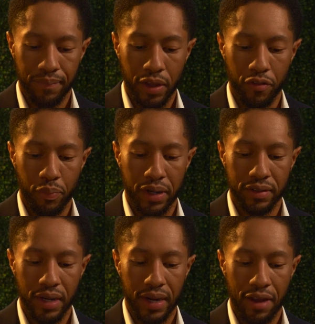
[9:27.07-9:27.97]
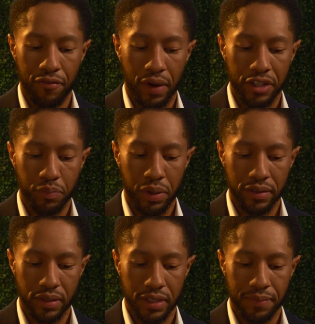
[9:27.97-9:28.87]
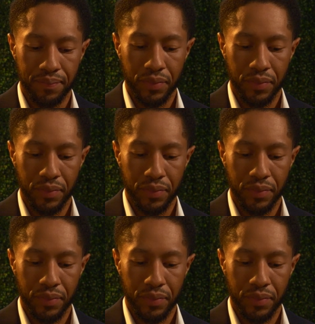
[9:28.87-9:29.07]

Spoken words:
of president and vice president